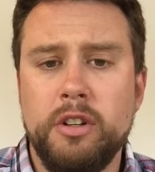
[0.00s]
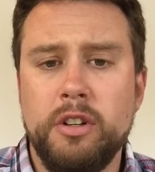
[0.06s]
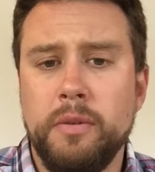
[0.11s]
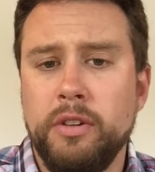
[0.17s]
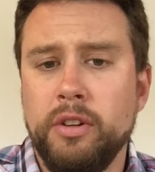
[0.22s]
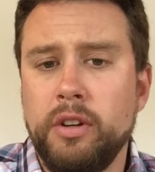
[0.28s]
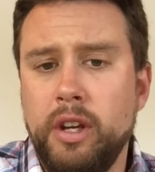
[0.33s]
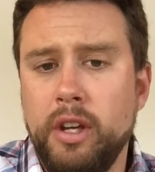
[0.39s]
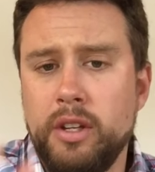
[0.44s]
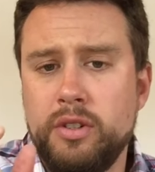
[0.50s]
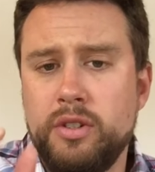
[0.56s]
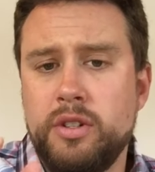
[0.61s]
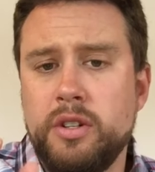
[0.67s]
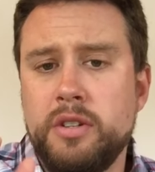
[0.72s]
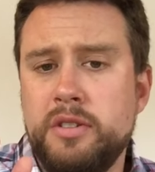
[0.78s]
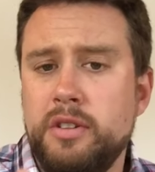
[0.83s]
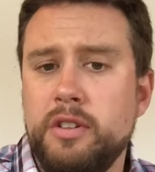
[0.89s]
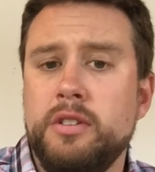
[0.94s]
And you've been looking at
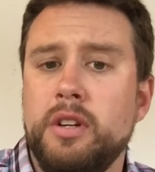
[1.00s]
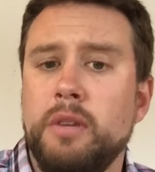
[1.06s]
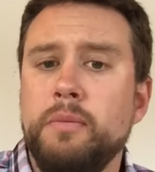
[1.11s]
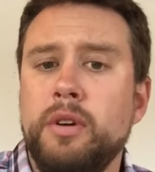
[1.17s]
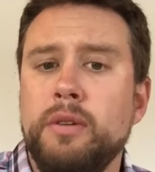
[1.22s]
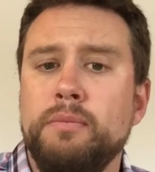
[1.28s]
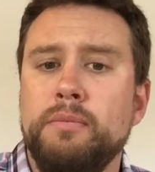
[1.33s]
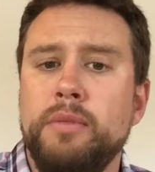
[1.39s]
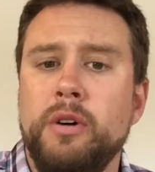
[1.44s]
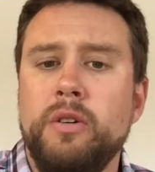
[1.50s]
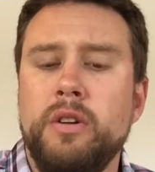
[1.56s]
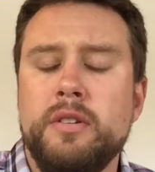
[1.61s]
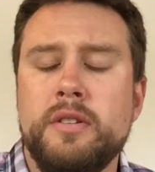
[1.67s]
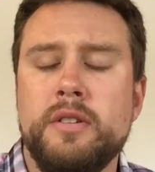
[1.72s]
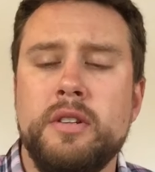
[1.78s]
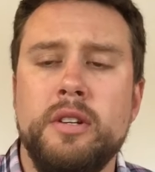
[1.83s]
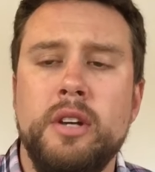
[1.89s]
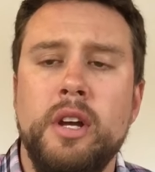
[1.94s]
just your
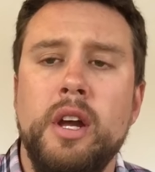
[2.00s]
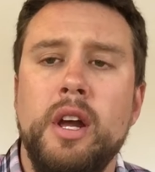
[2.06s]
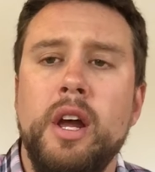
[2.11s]
subcomponents,